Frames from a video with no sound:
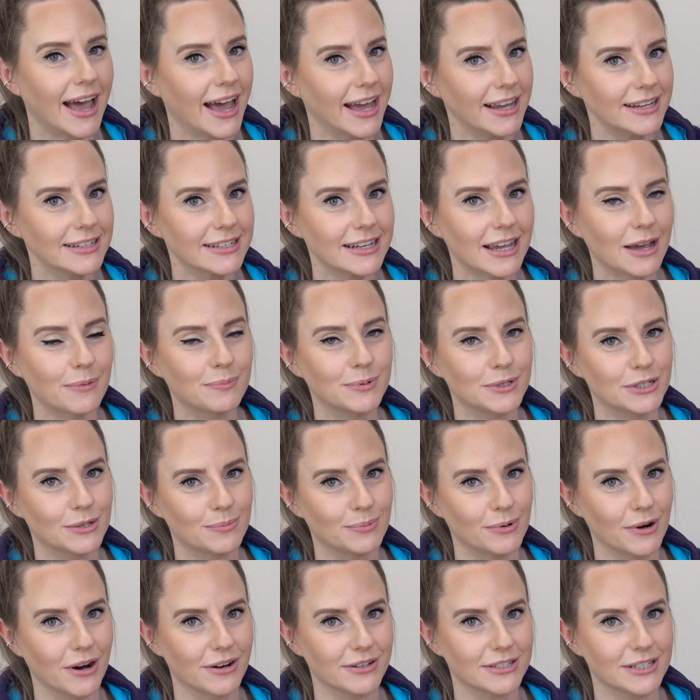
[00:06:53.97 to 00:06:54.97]
and aperture
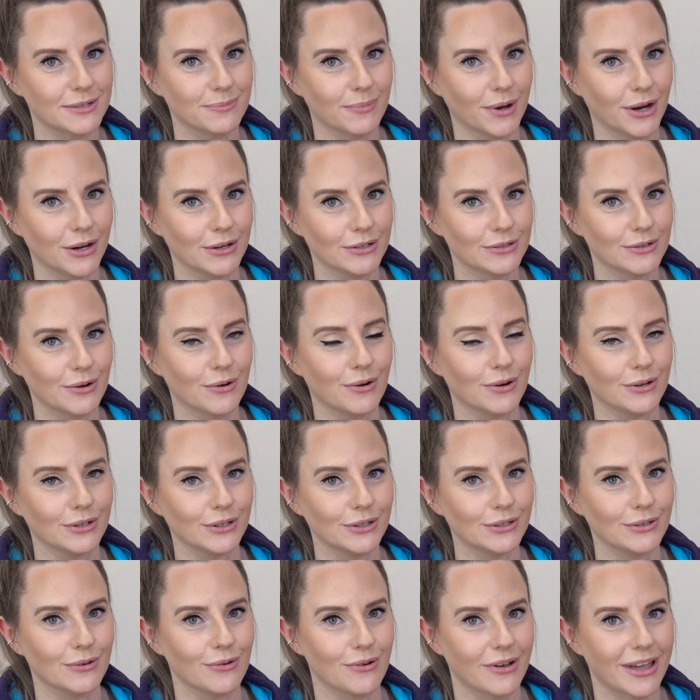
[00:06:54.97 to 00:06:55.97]
priority mode
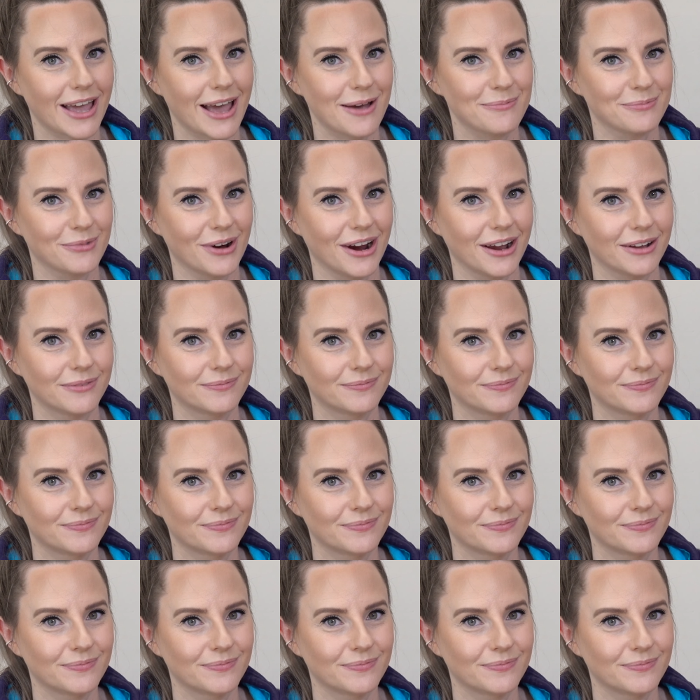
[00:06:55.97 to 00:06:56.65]
on your camera.